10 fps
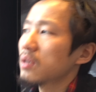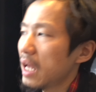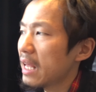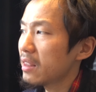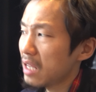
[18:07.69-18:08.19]

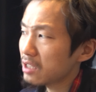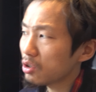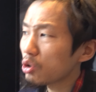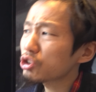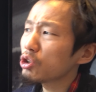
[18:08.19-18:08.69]
And that's
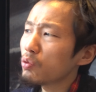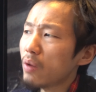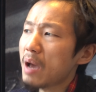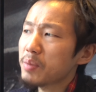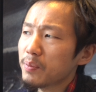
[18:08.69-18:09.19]
also
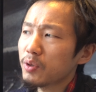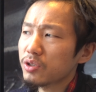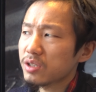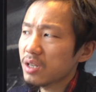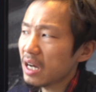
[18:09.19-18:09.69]
why
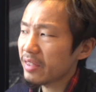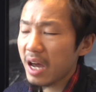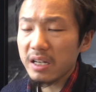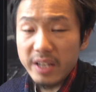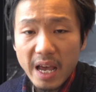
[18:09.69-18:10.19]
people are
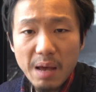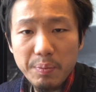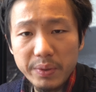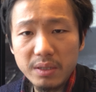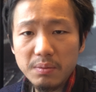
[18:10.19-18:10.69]
not
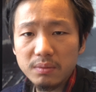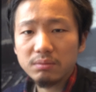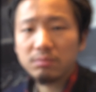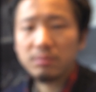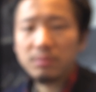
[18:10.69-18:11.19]
happy.
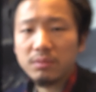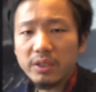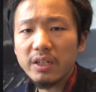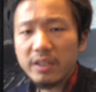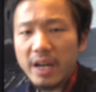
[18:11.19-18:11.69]

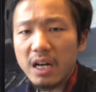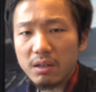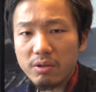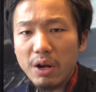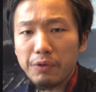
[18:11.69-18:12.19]
They're
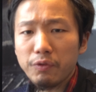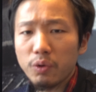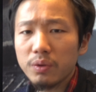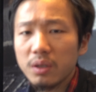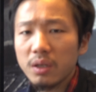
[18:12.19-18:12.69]
not grateful.